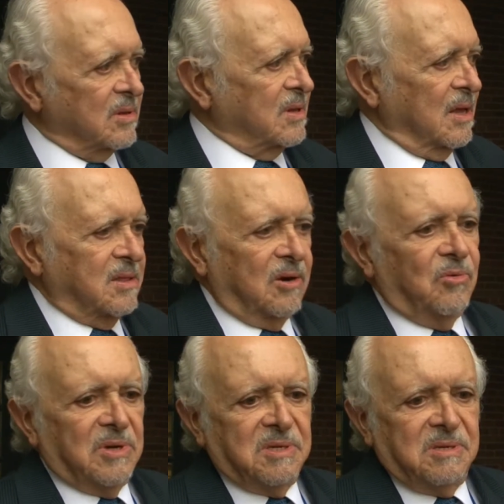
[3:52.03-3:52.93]
that there
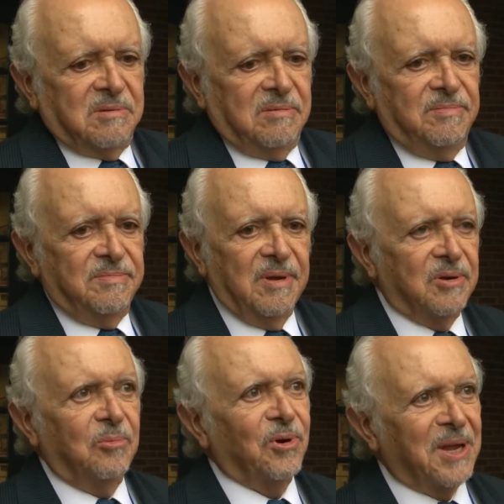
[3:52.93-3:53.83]
was
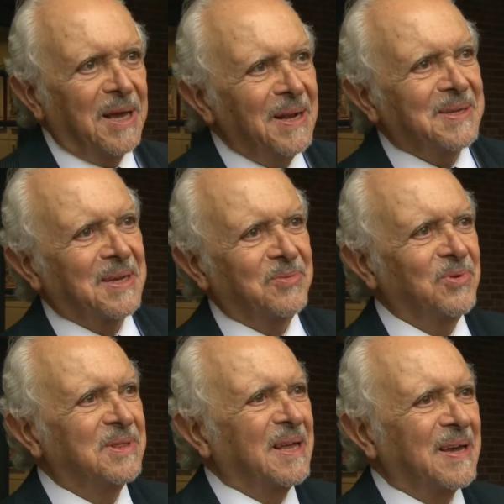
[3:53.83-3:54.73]
nobody else that
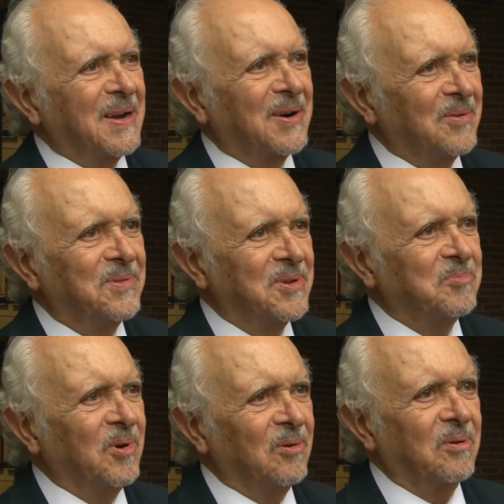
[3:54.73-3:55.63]
would take care of this
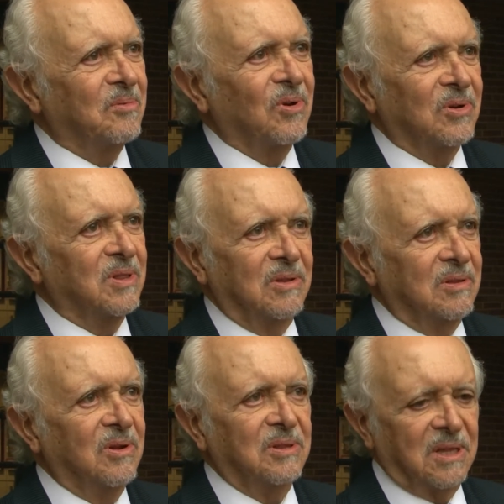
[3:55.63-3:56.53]
problem, or
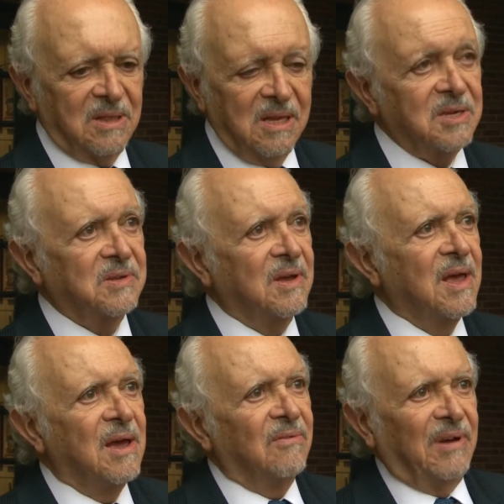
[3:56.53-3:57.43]
not at least
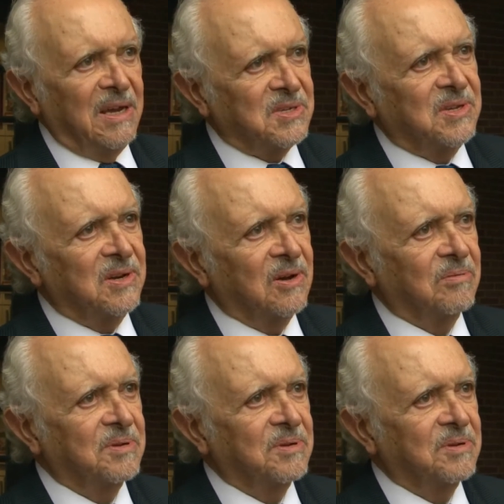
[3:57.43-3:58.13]
fast enough.